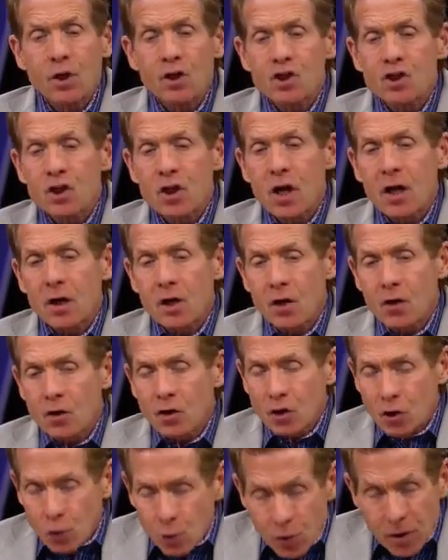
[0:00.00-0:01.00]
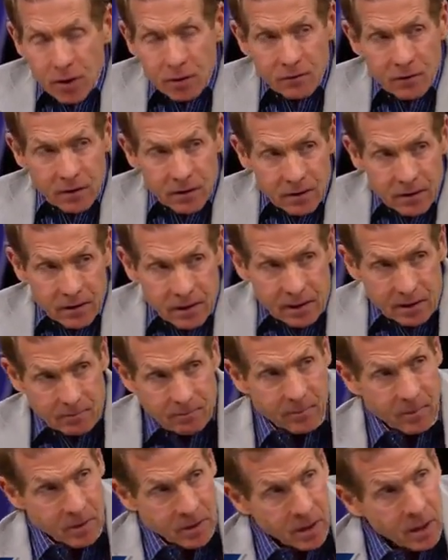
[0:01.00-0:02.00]
What shot are you giving
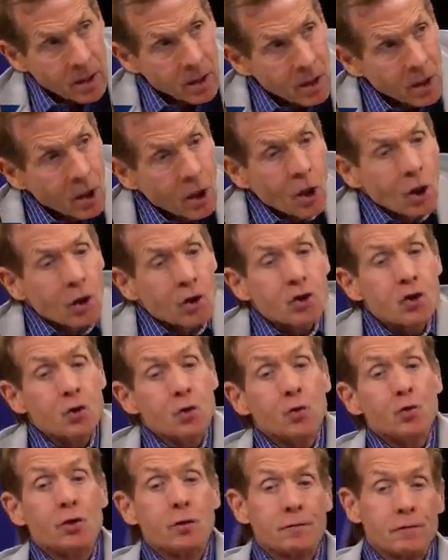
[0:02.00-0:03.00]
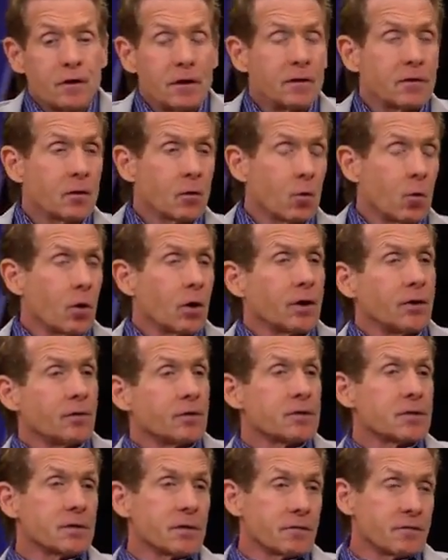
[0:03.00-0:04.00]
them to defeat the
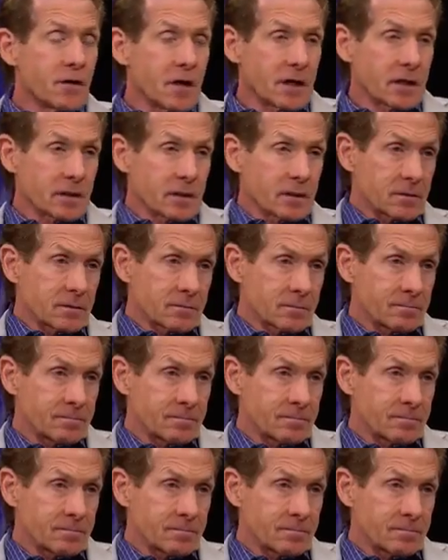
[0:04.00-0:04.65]
Warriors in the finals?